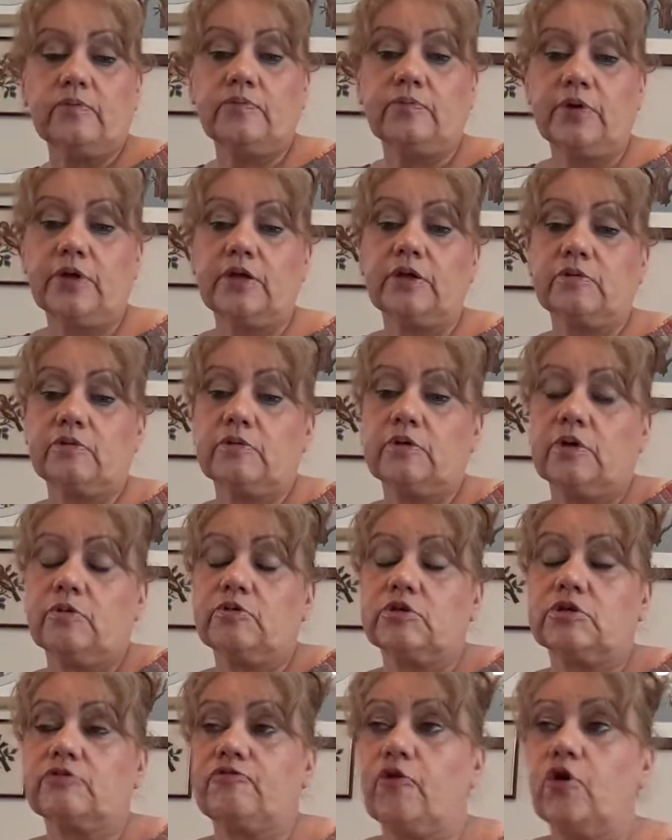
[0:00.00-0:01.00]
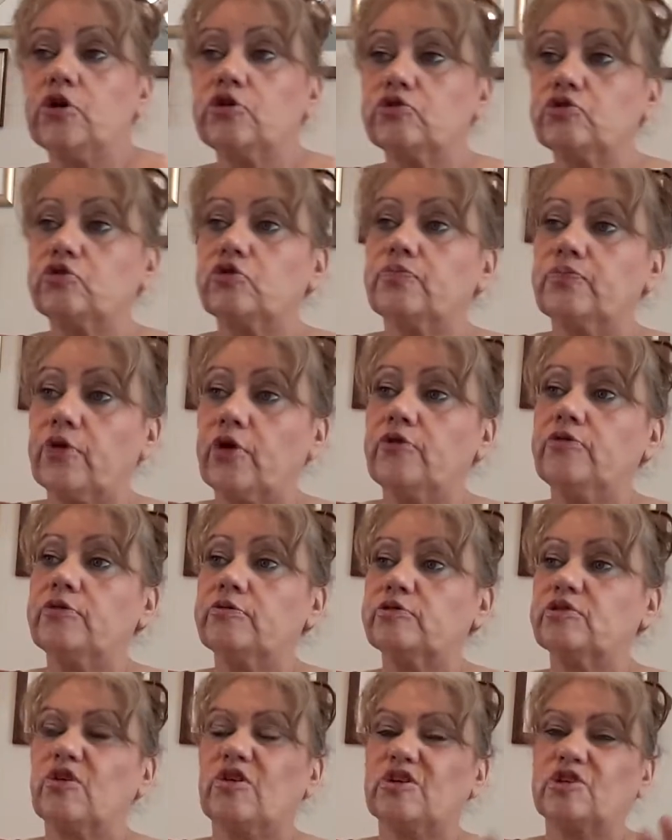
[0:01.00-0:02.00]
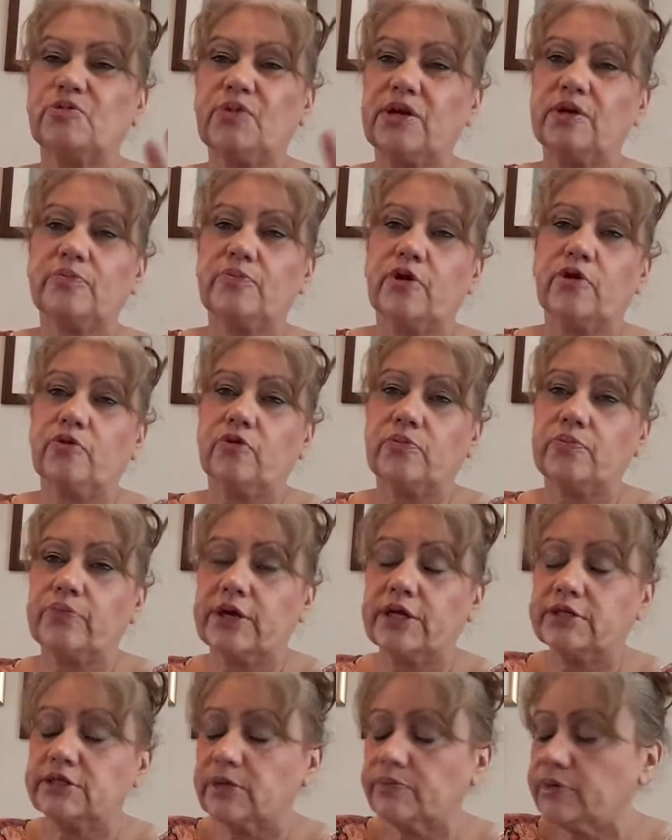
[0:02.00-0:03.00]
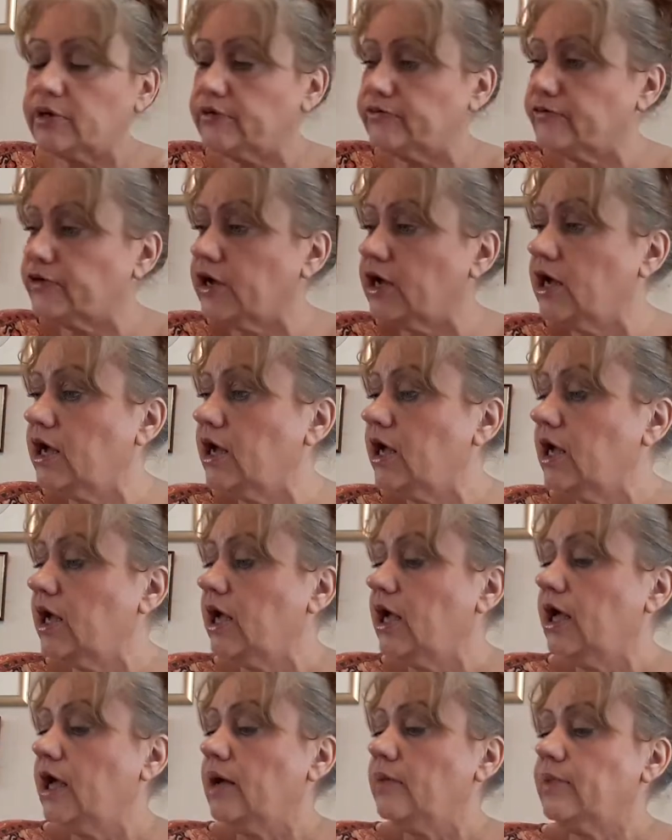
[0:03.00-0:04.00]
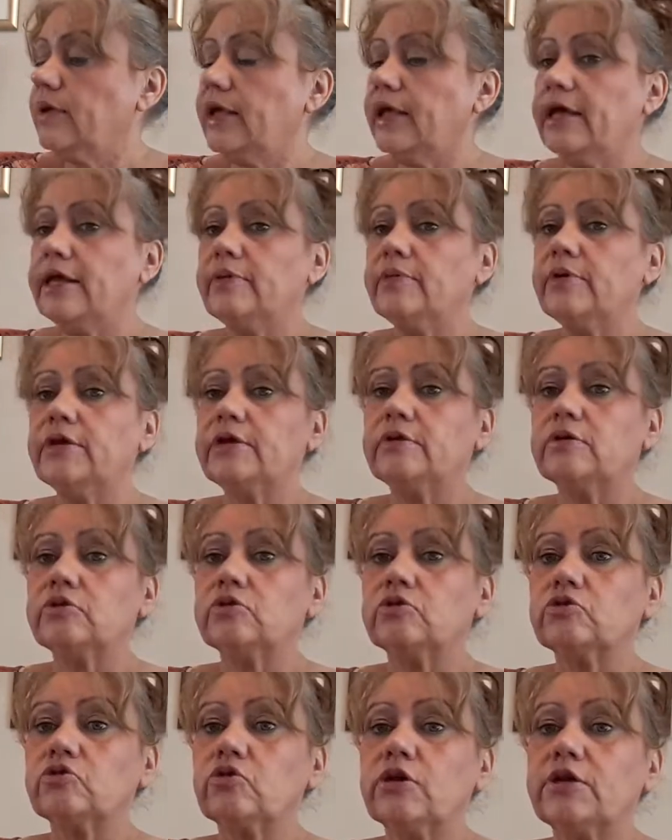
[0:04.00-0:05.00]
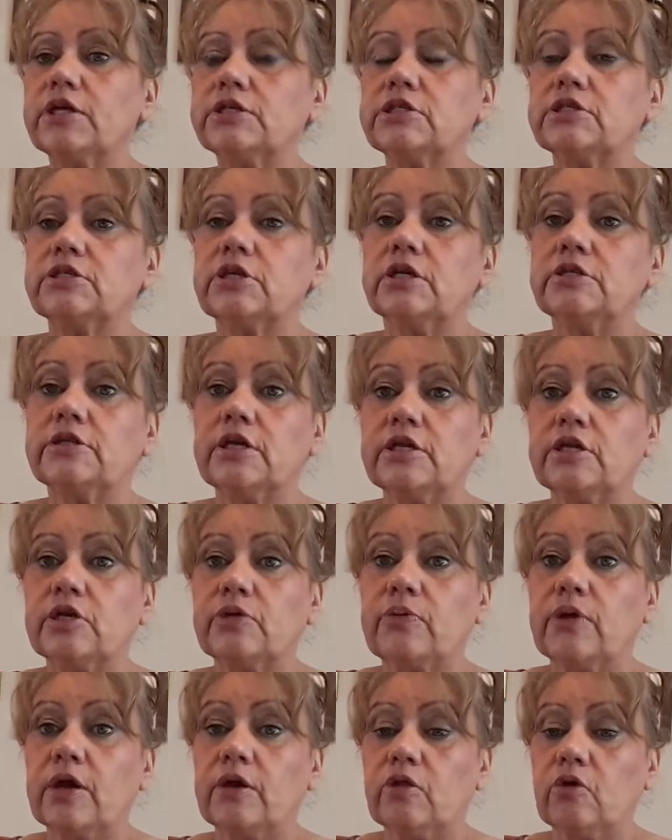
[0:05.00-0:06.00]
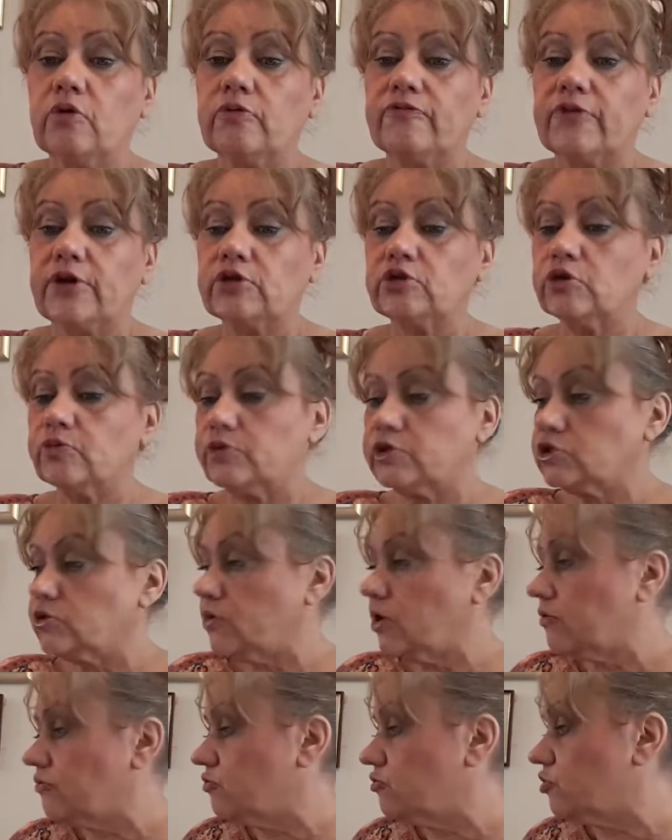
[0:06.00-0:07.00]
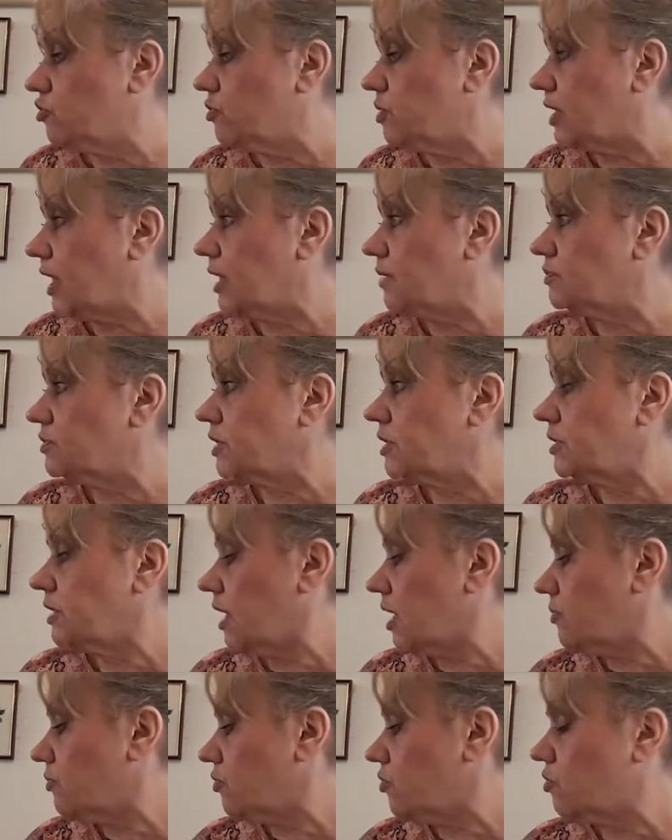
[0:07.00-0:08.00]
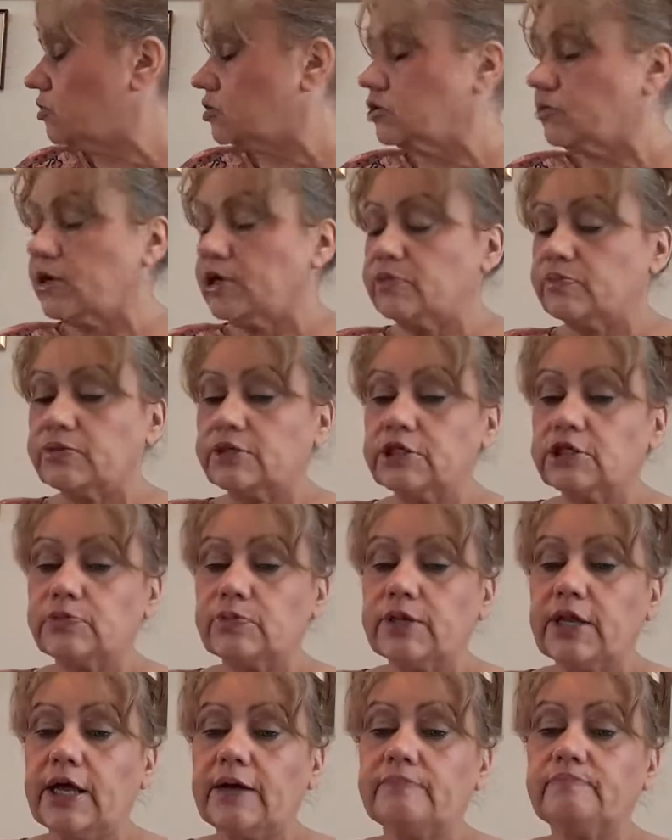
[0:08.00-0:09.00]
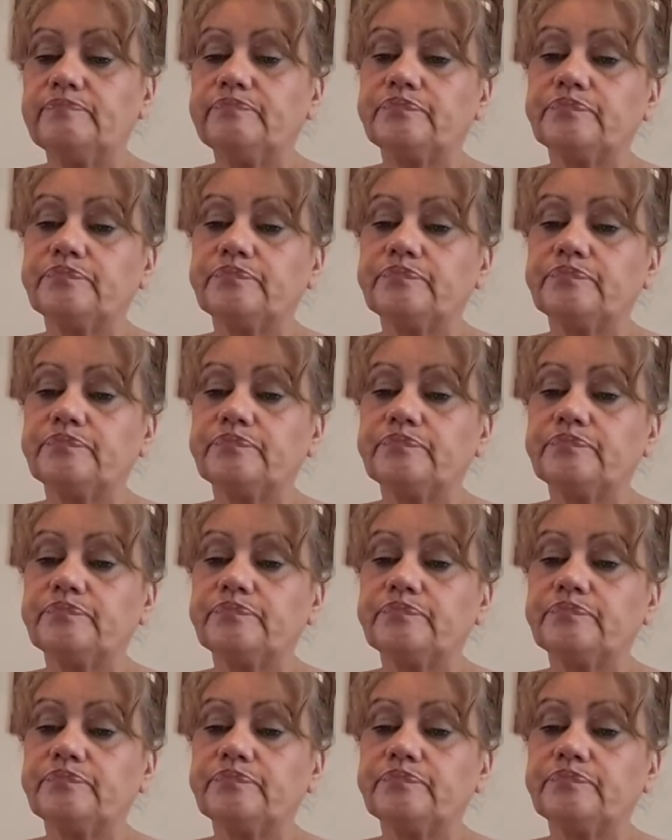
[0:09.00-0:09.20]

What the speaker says: But it was £42. It was £20 off pence I paid for it. But anyway, sorry this has turned into quite a long video, but it's quite a few wee items in that box. Quite pleased with that.